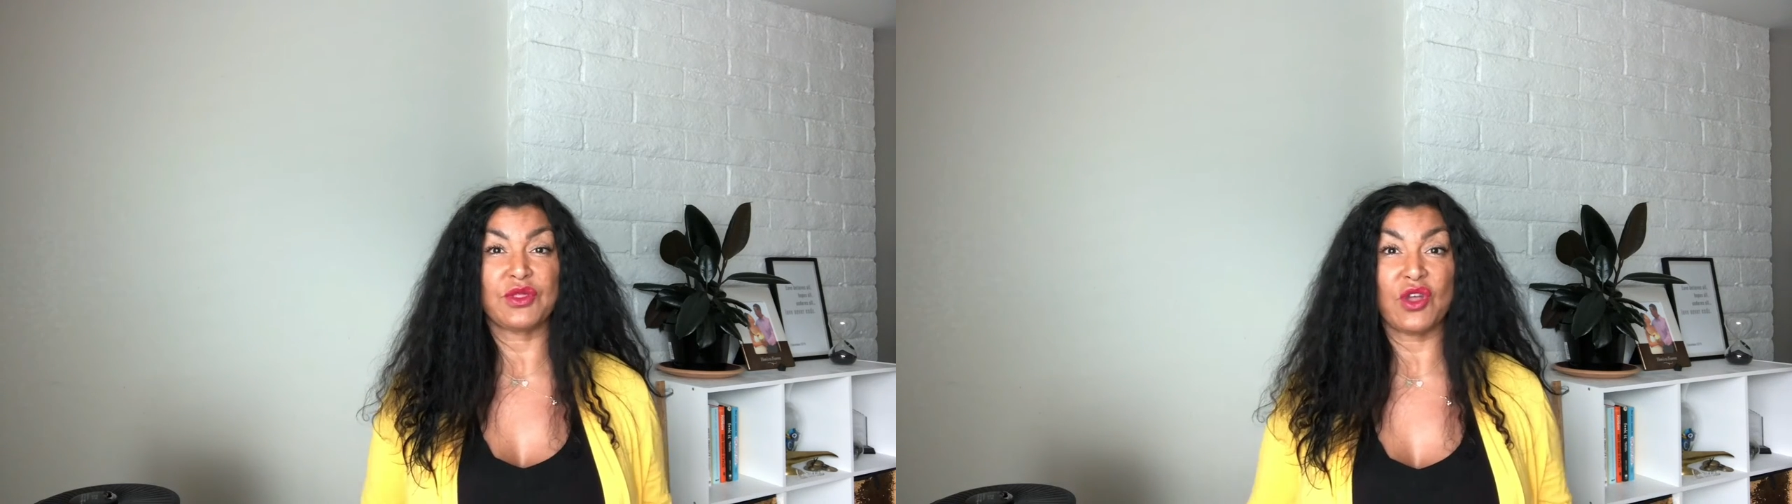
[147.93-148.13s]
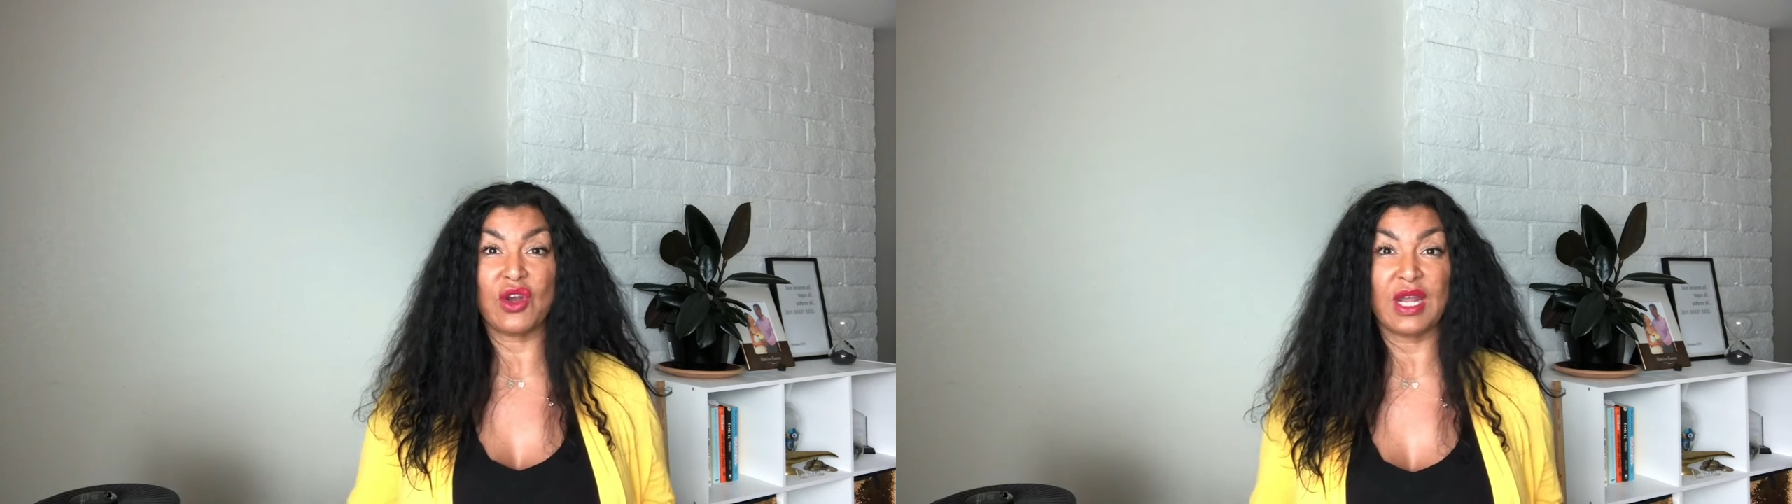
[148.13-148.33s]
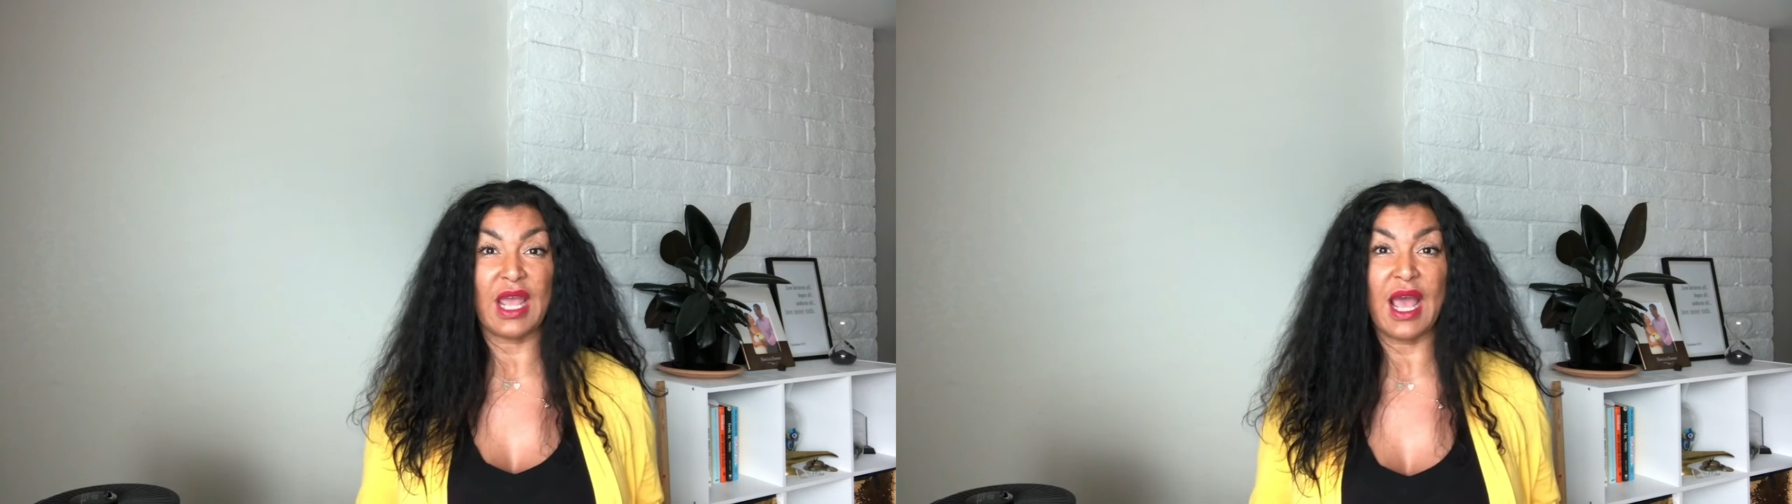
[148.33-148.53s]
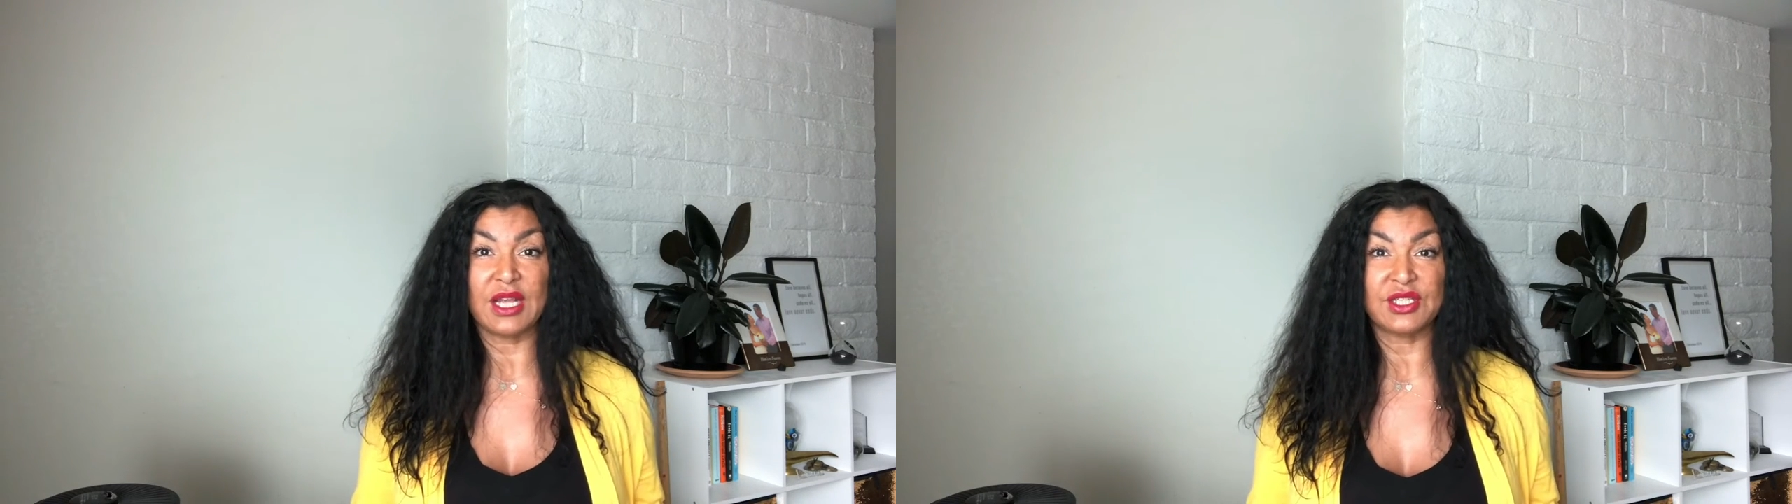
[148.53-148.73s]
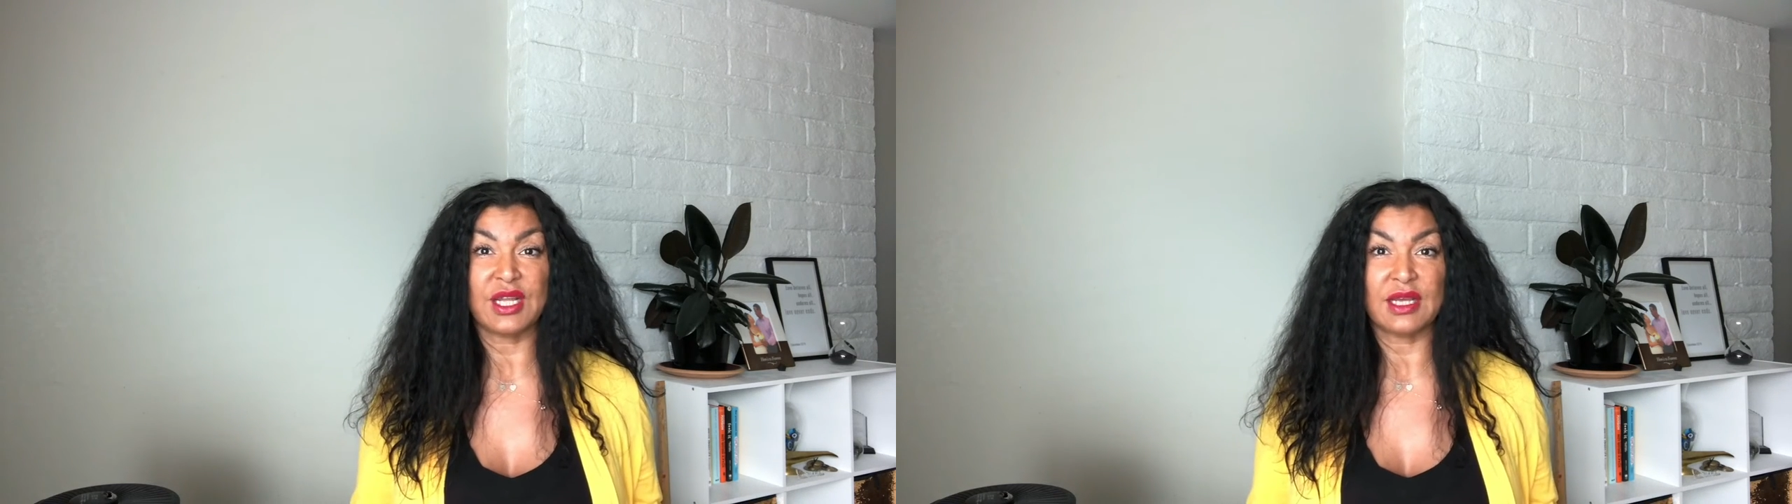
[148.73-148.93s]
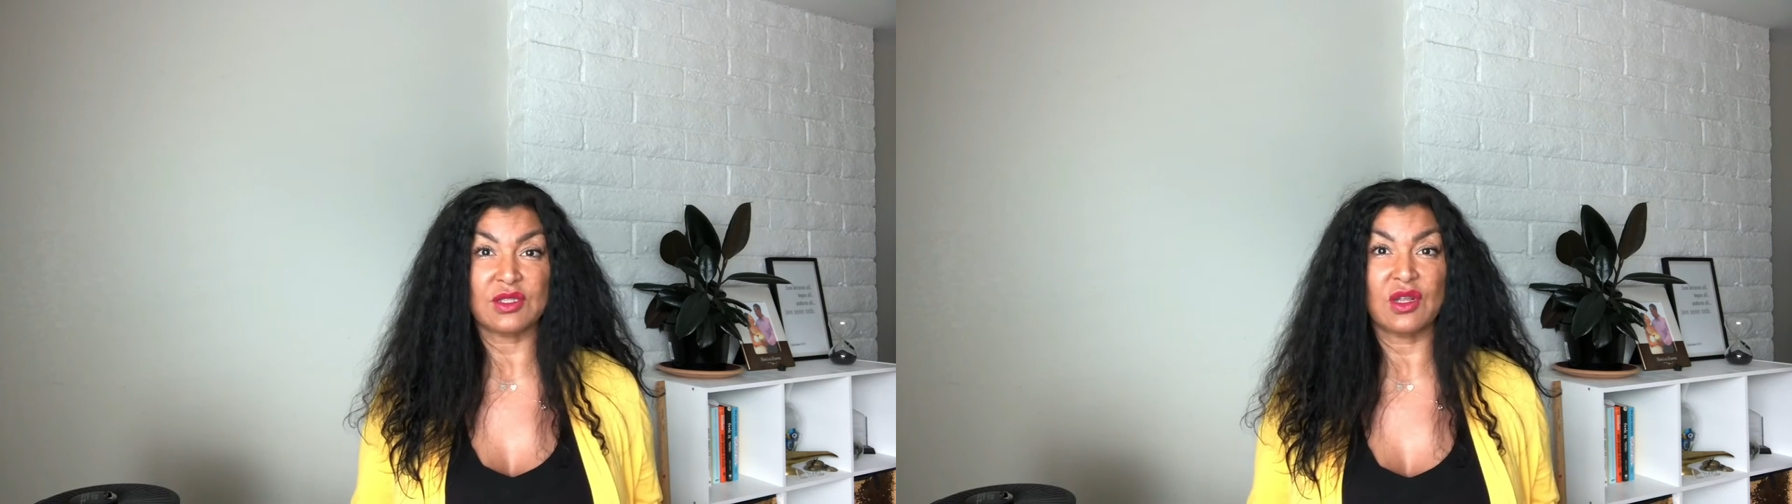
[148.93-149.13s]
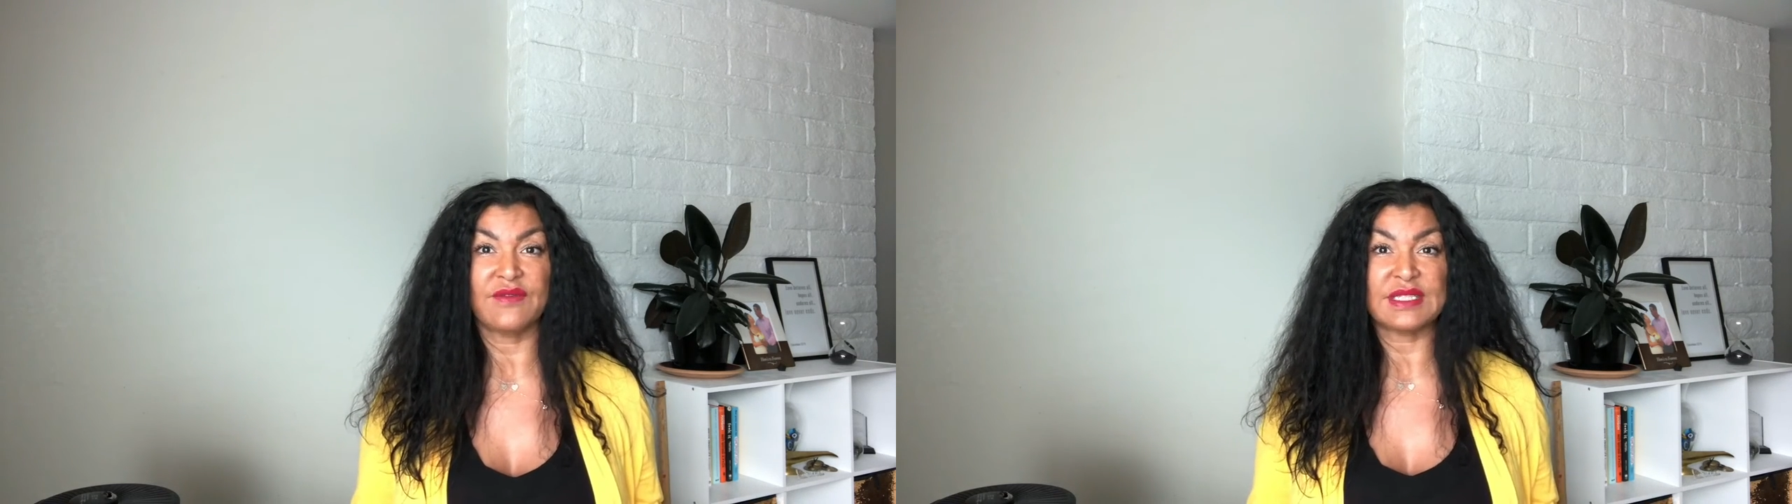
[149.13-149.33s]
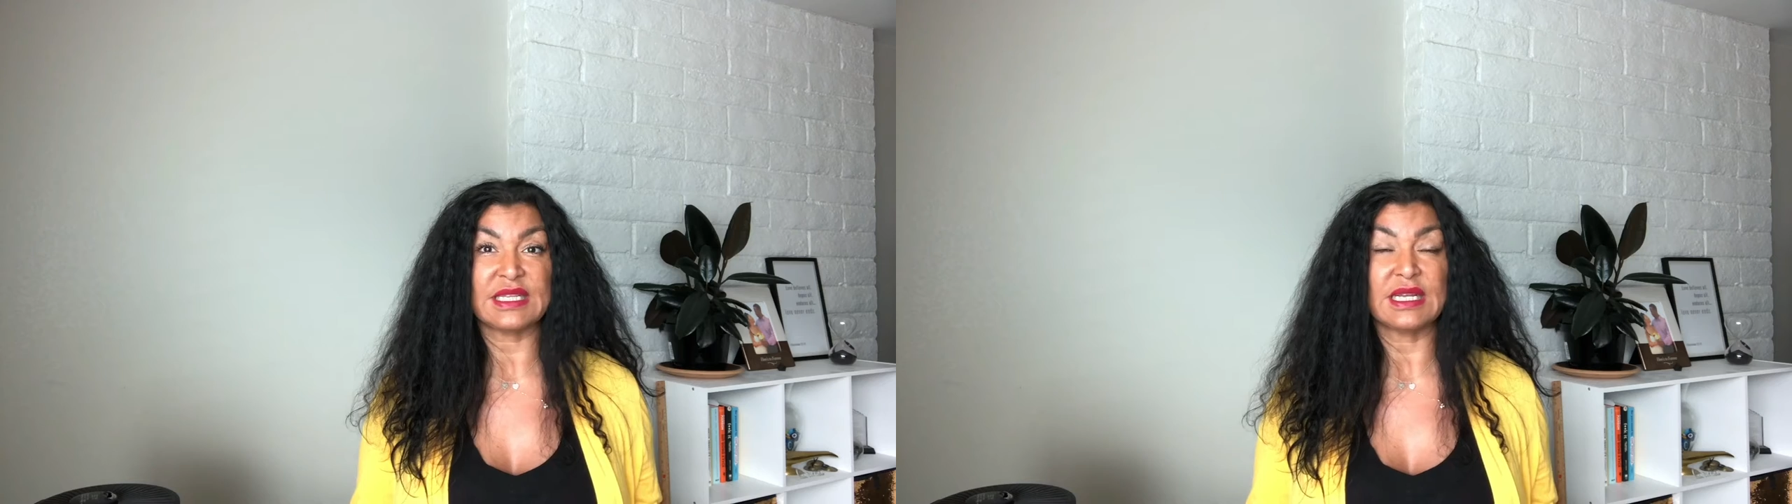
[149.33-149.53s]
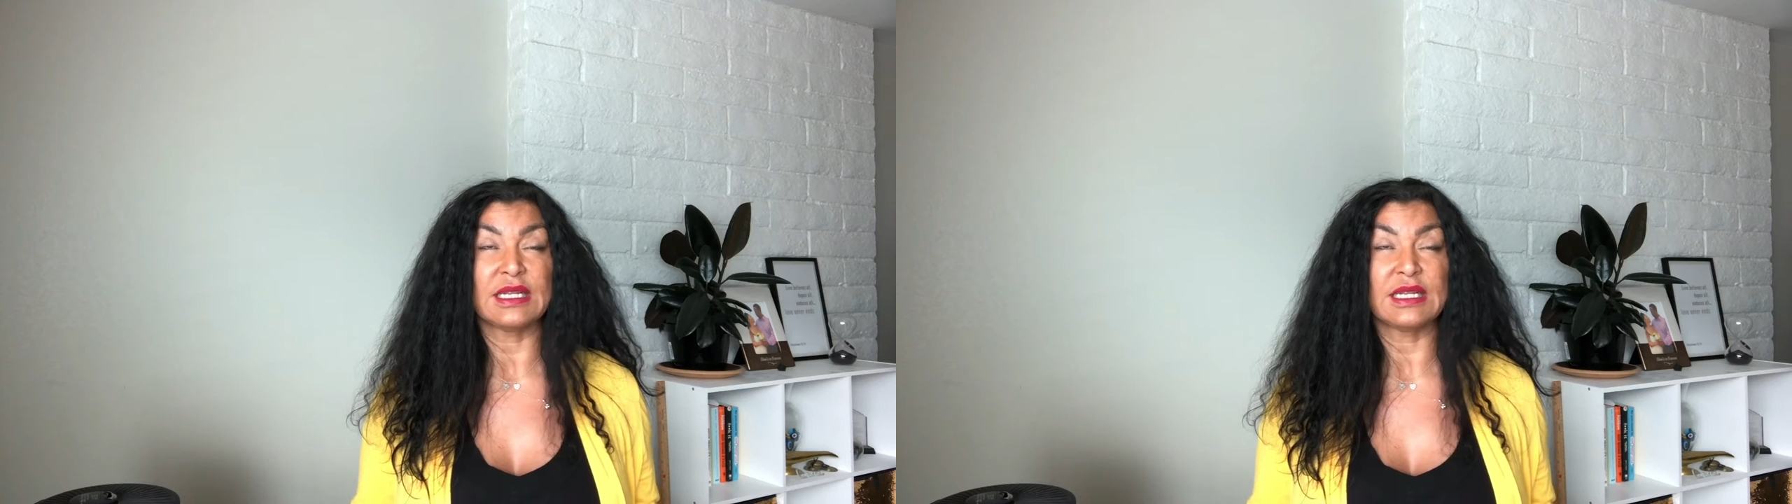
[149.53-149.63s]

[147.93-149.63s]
thirty hashtags all of a sudden,